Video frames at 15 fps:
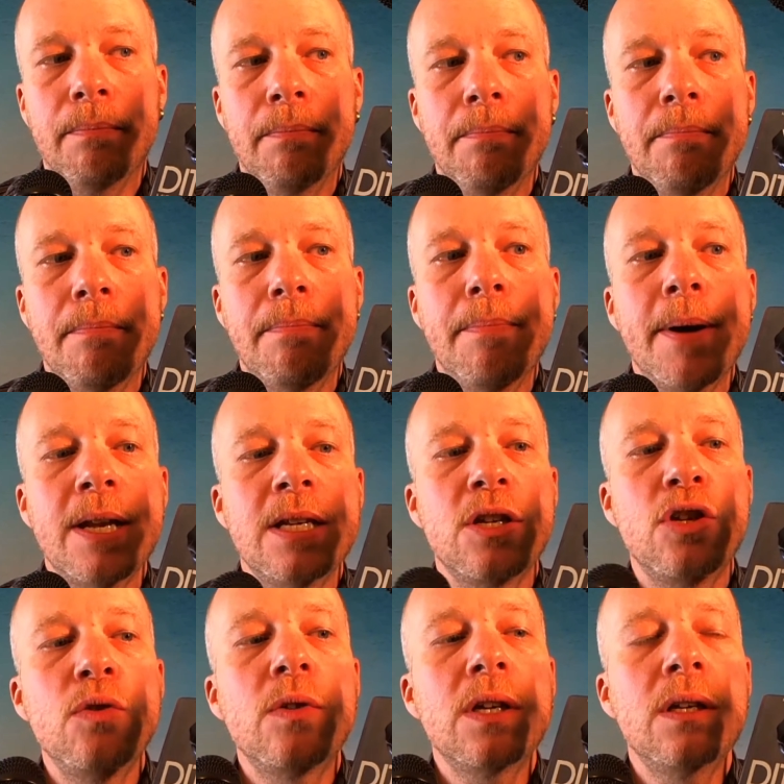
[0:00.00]
But
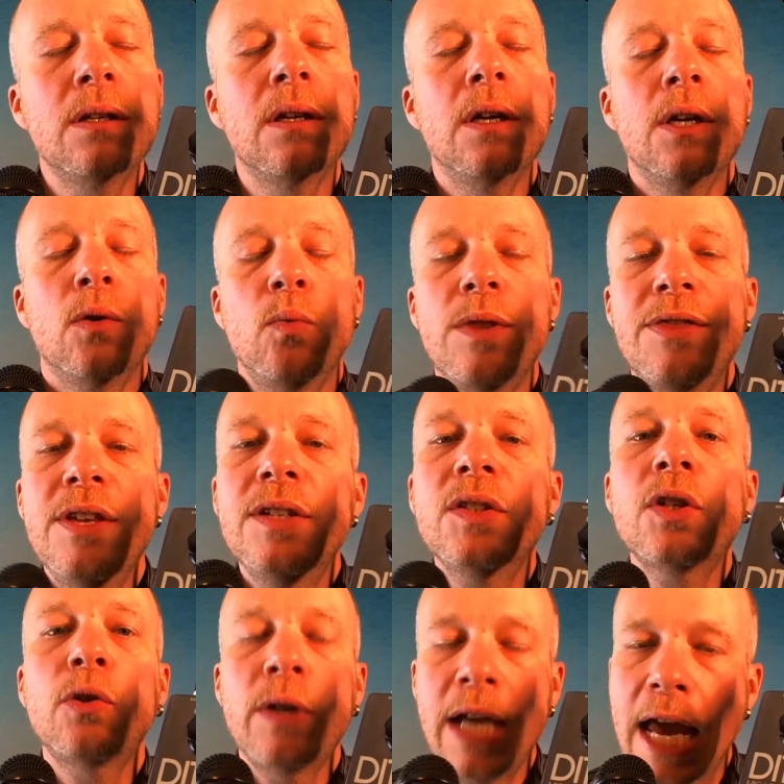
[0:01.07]
you can, with this
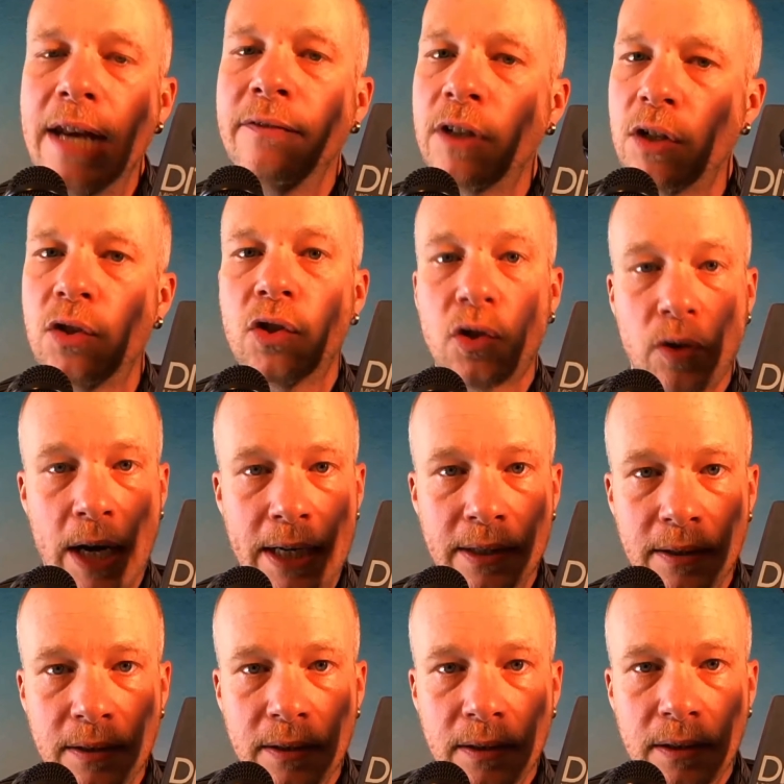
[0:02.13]
creative constraint,
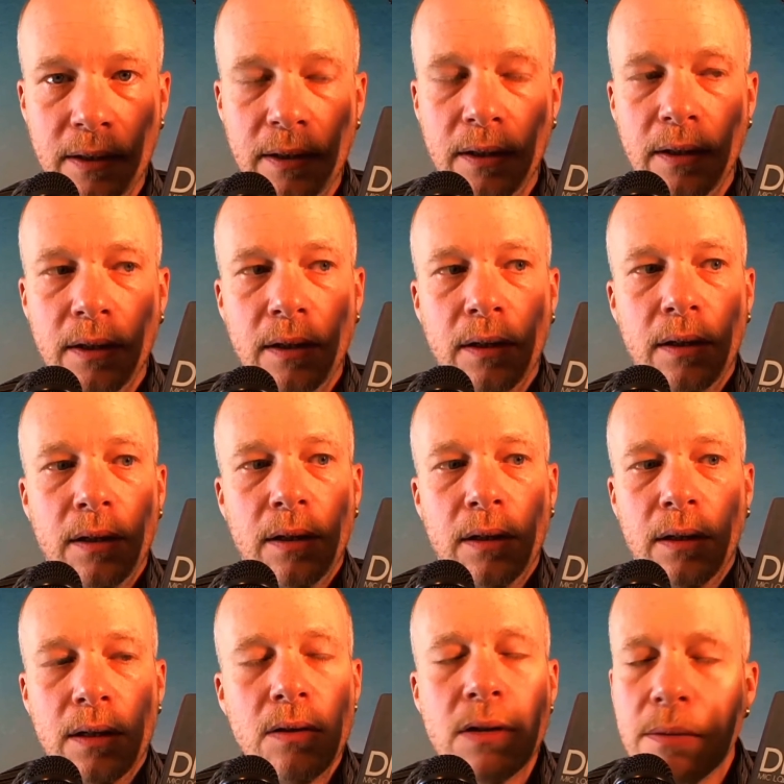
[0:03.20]

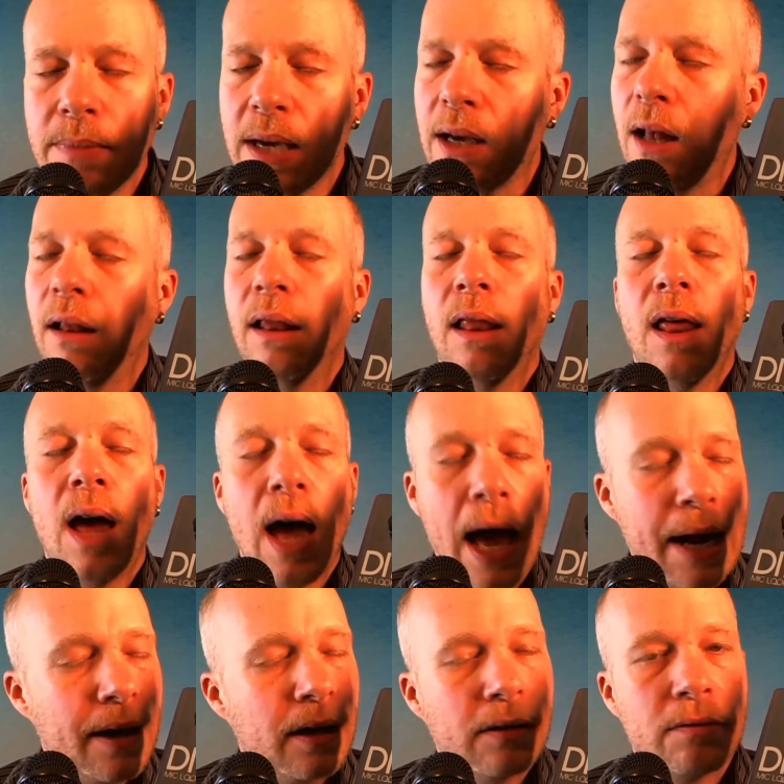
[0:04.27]
you can make a
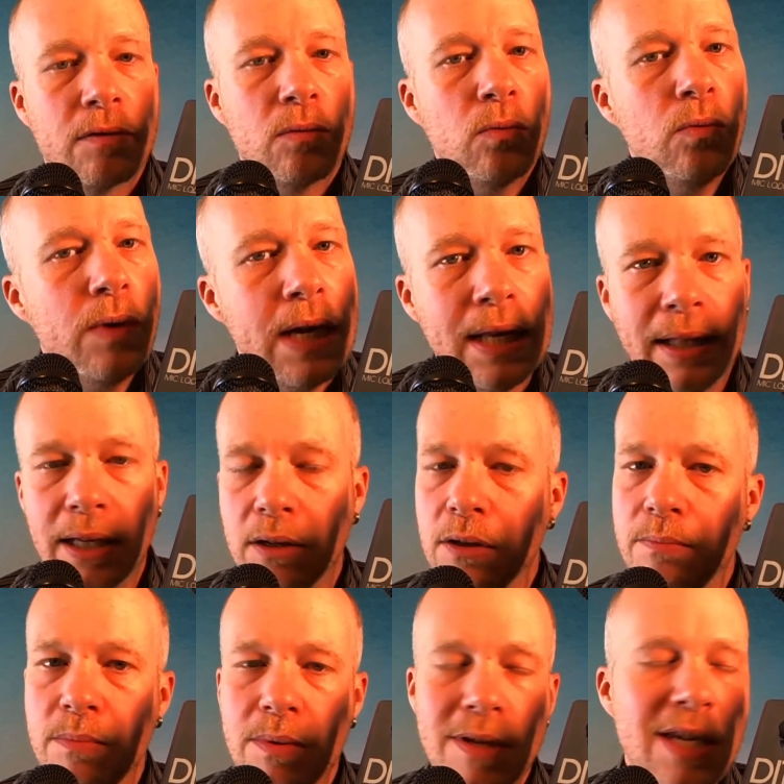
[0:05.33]
lot of really
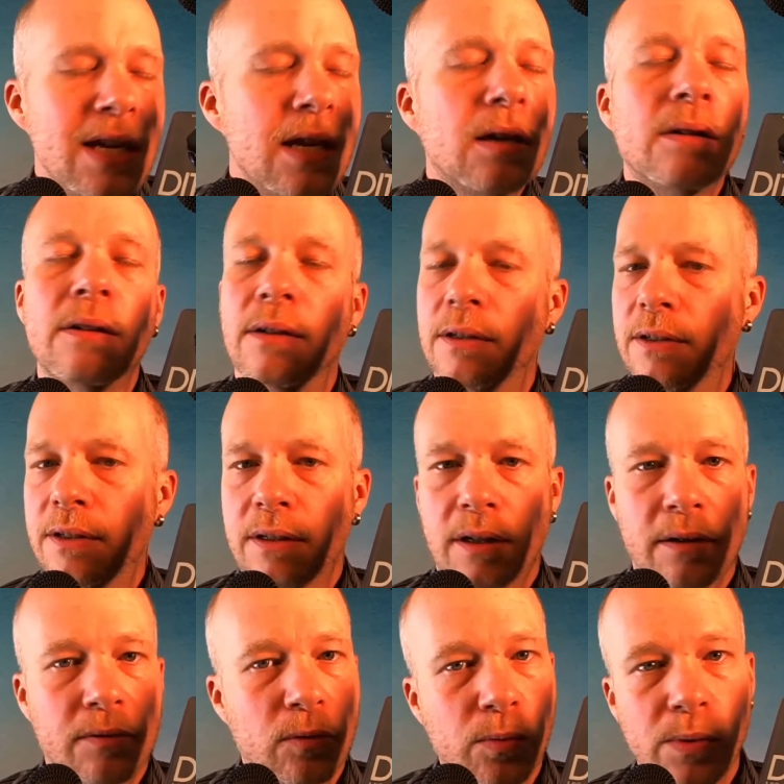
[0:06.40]
good, years
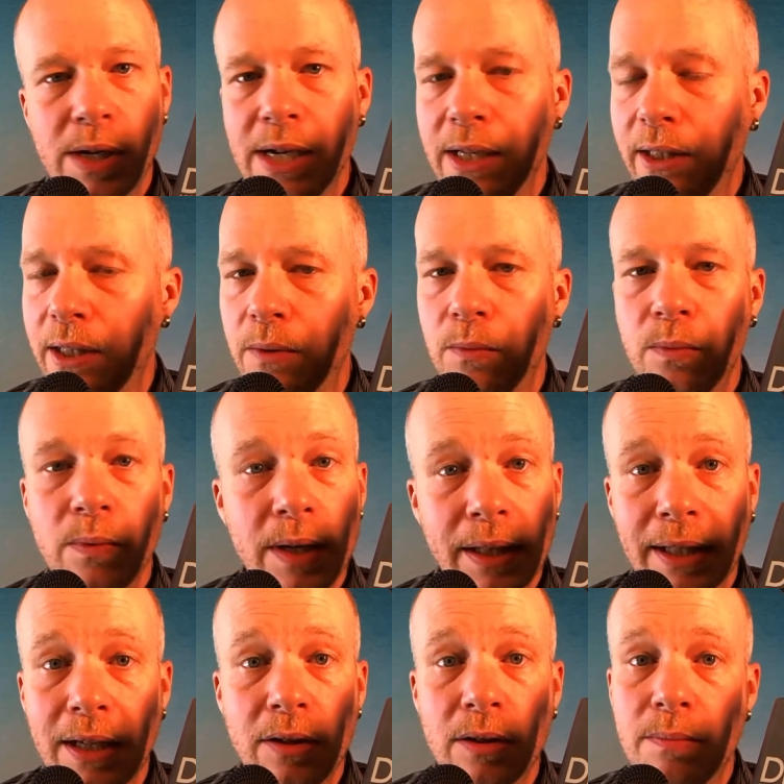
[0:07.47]
of really,
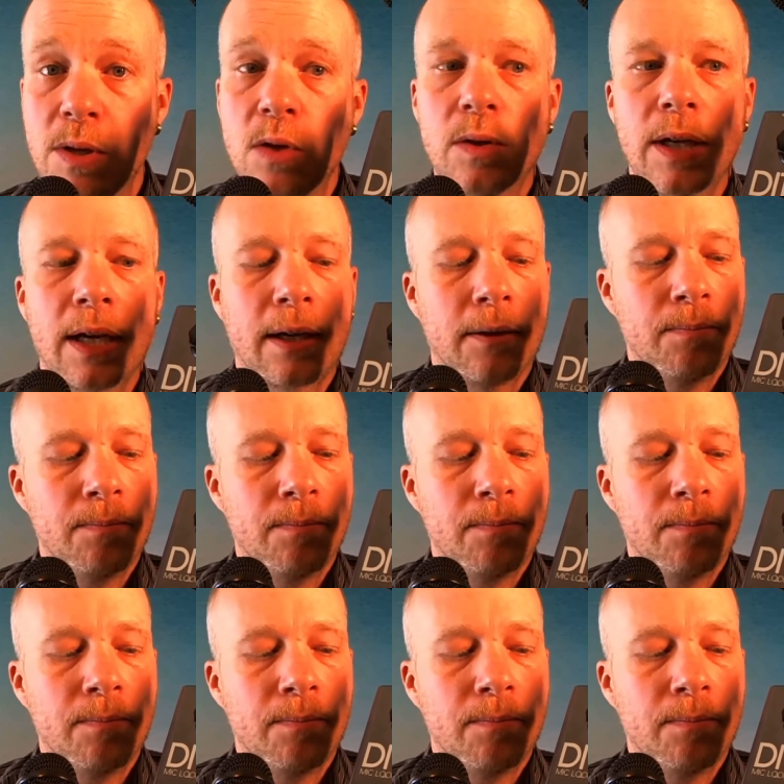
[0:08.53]
really good music